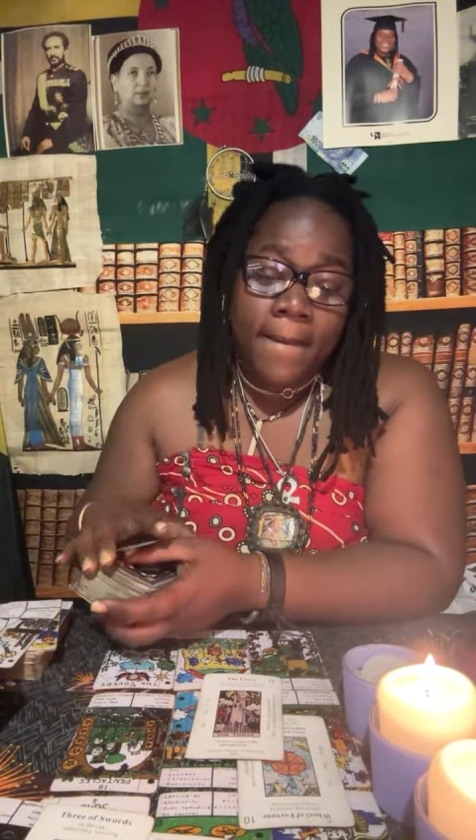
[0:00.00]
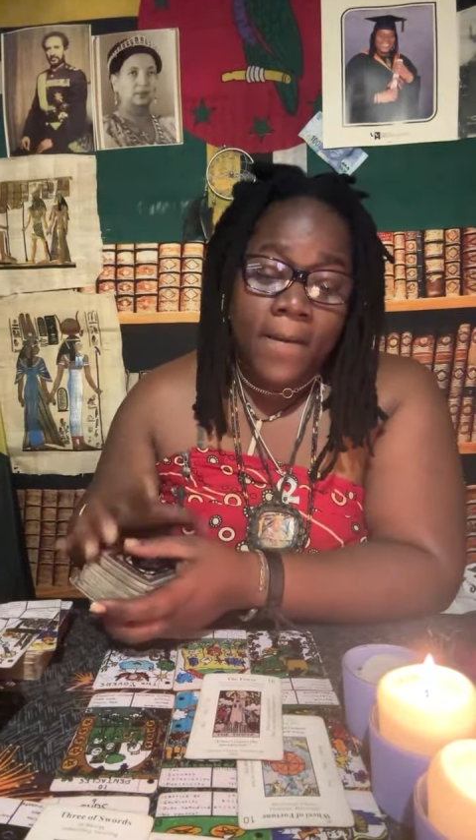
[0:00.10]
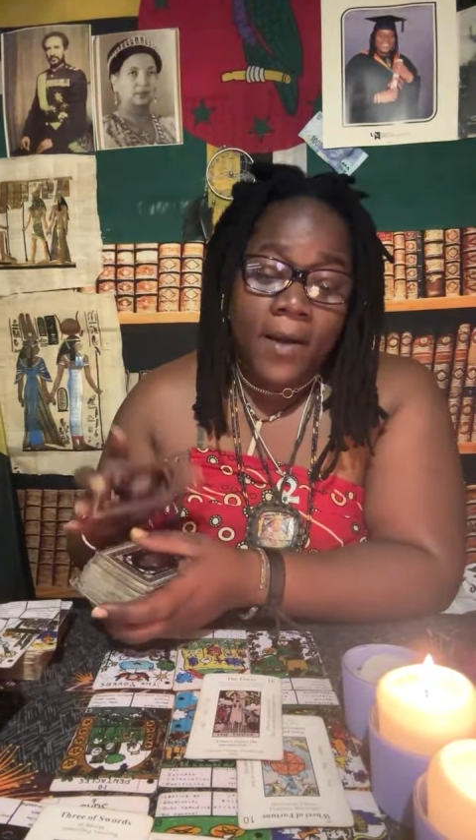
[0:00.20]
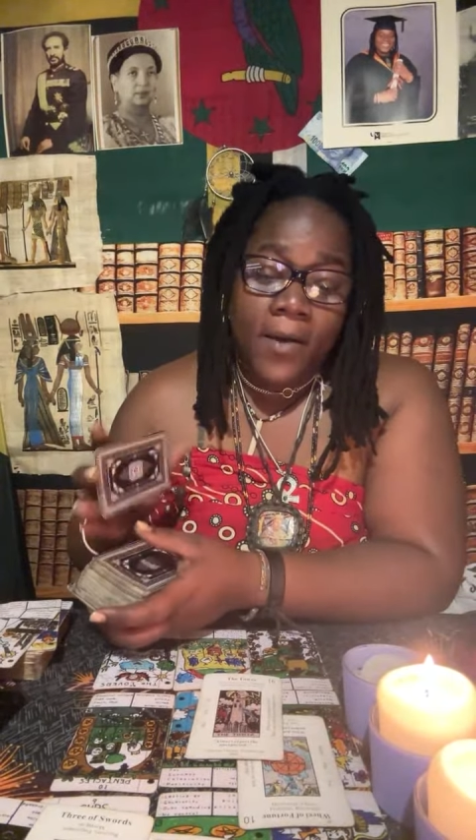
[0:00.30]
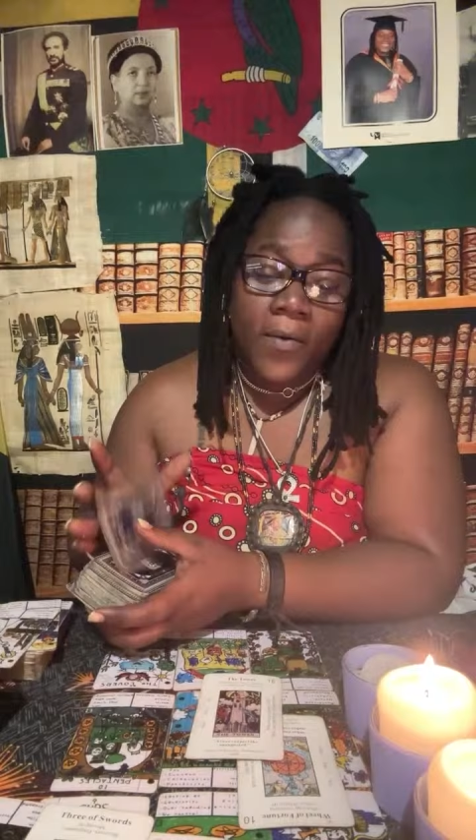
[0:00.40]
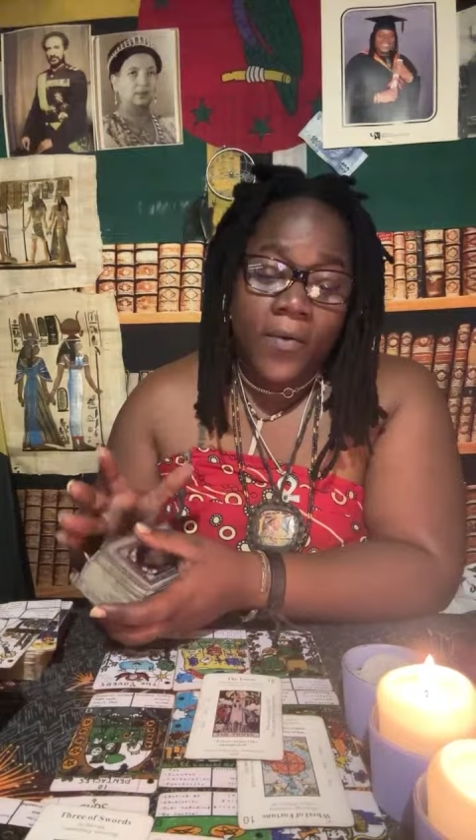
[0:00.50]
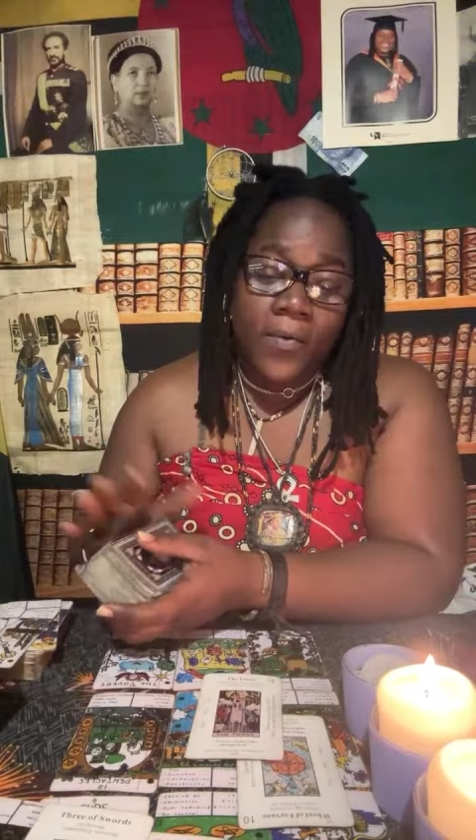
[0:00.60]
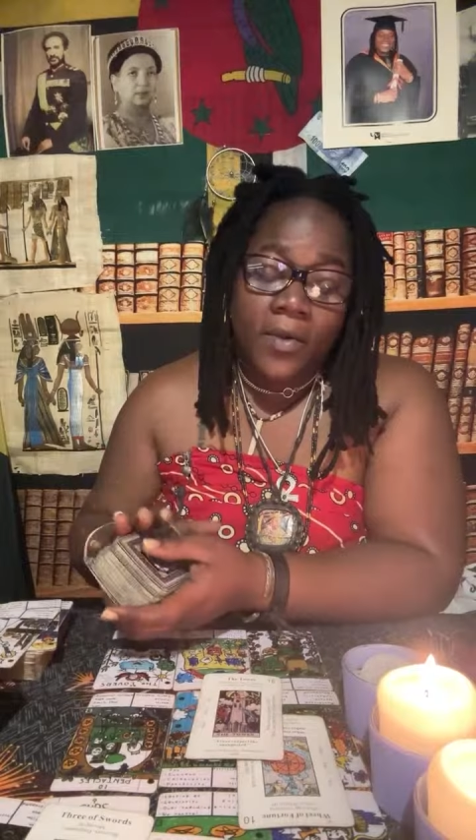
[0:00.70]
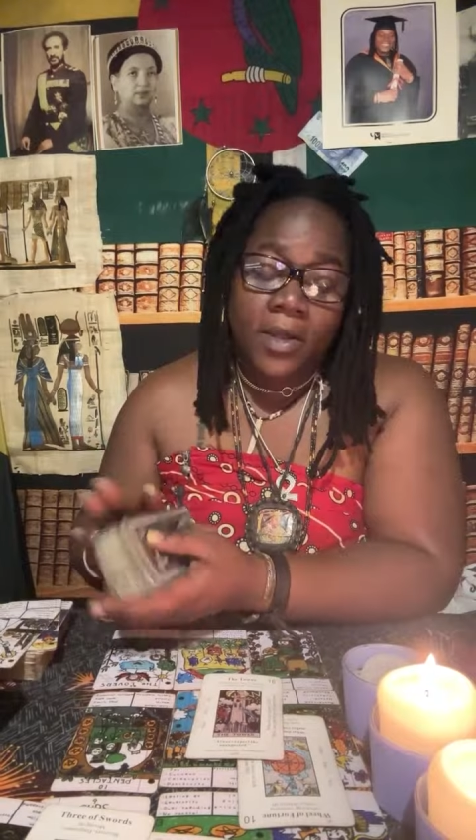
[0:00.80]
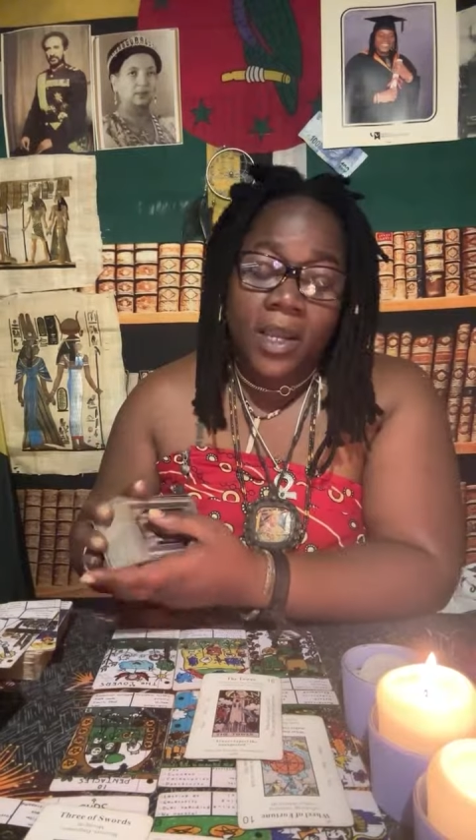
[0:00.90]
Wow.
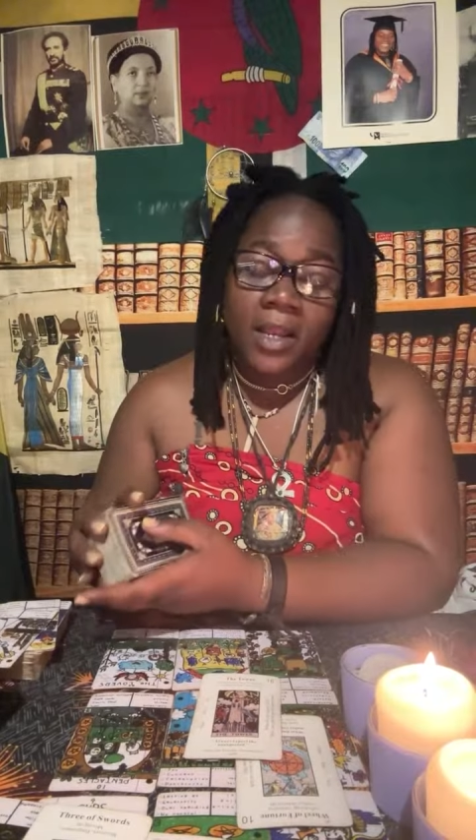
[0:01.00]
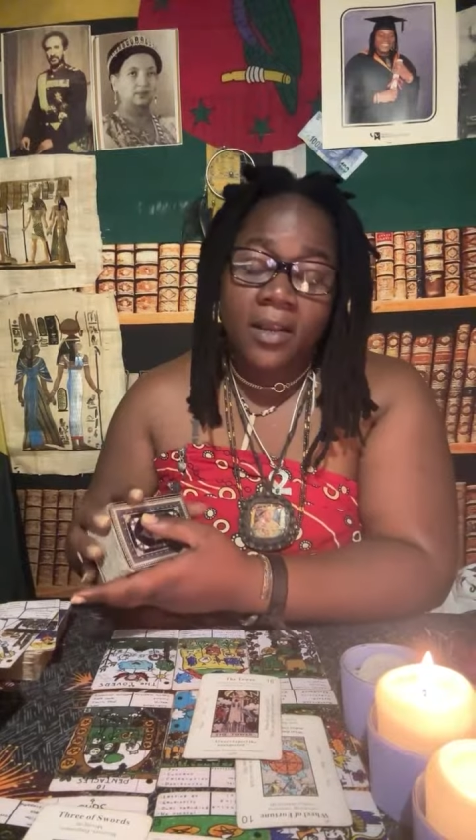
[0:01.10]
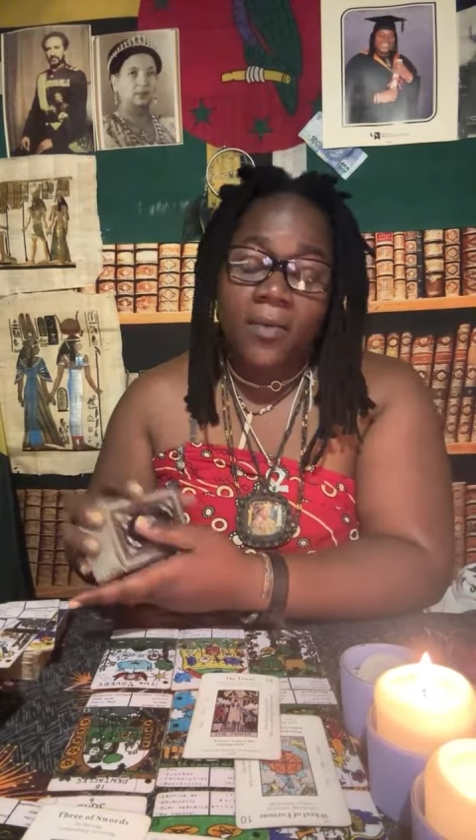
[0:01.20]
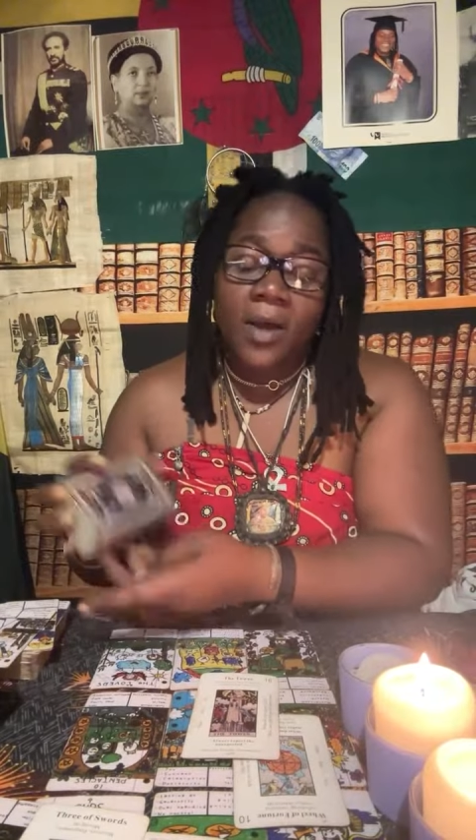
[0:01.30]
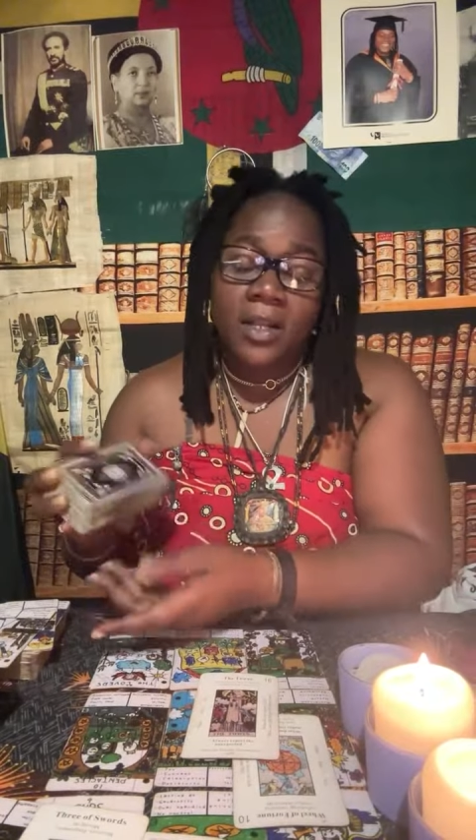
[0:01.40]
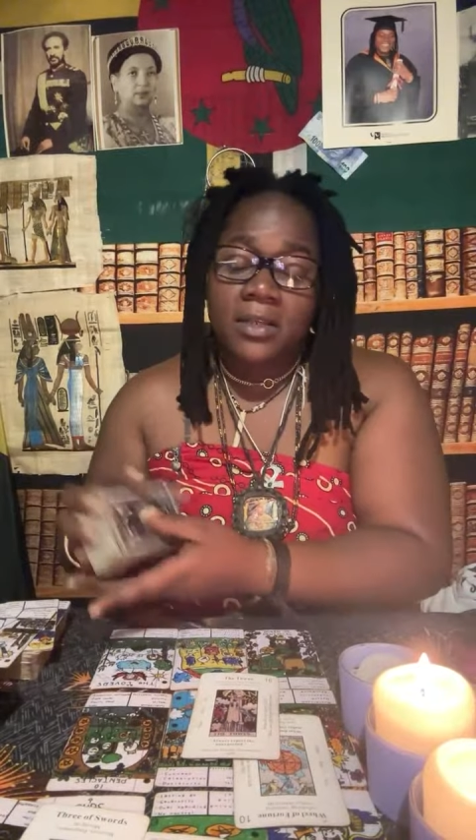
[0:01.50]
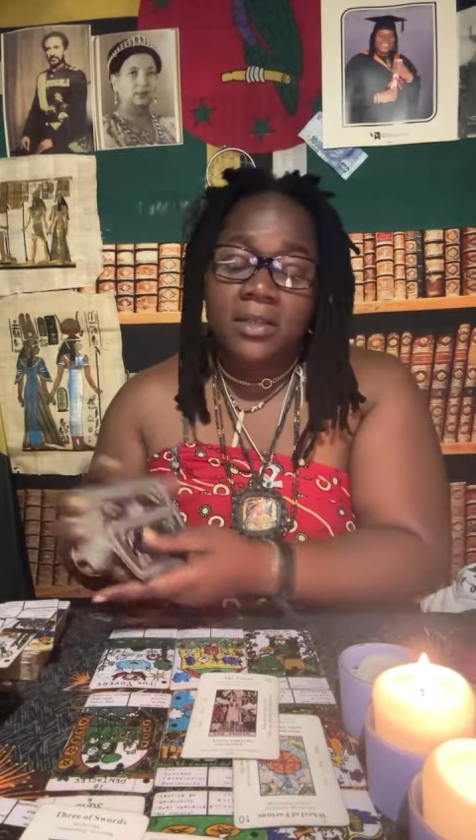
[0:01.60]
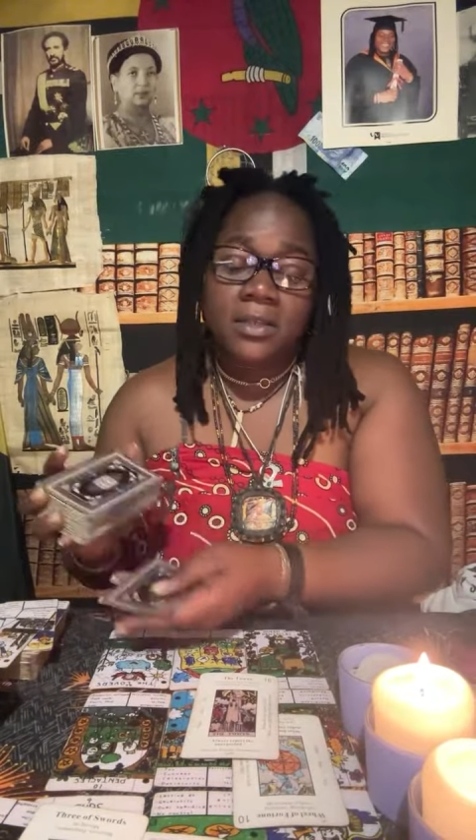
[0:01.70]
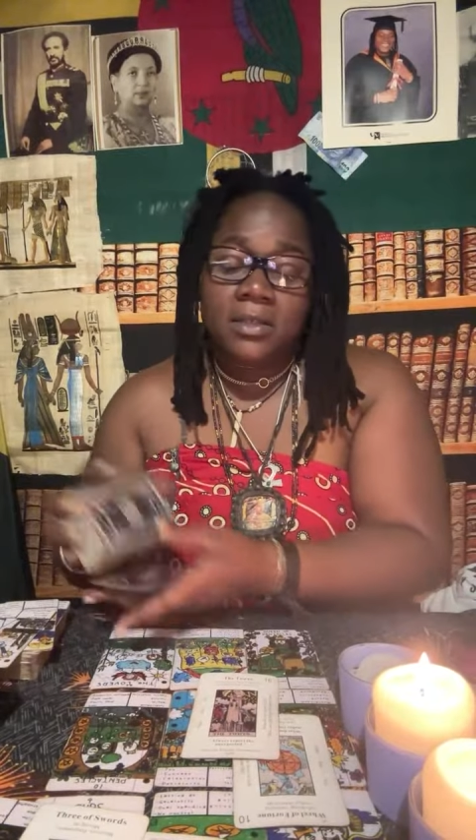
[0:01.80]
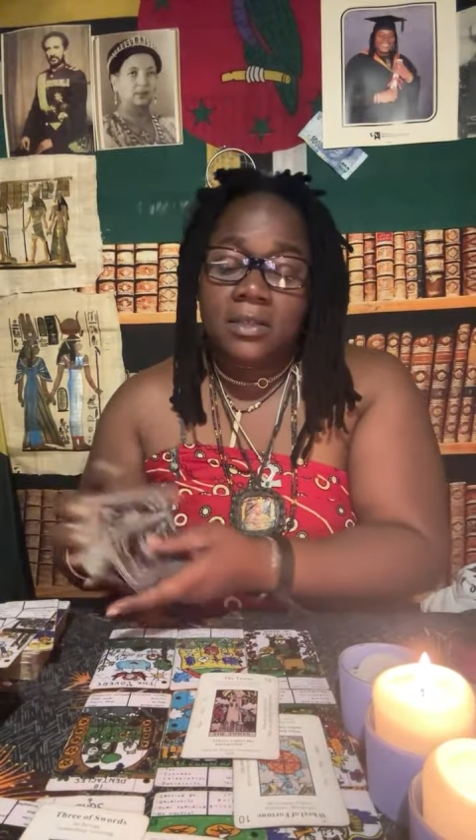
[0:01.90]
Eight of
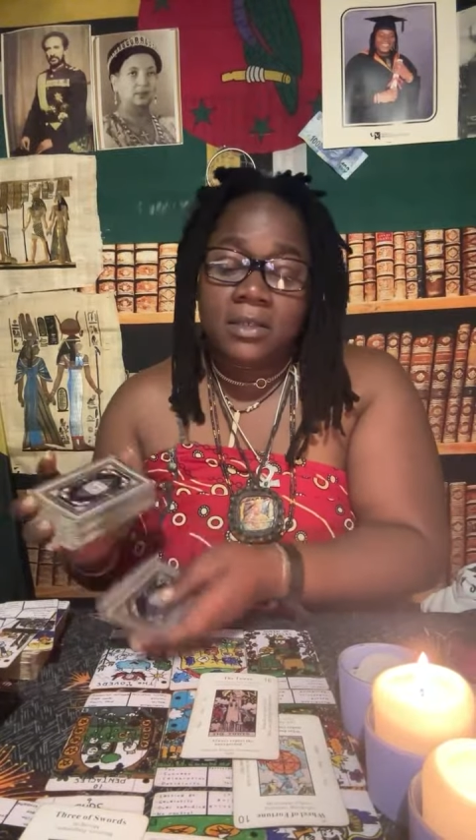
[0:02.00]
Wands.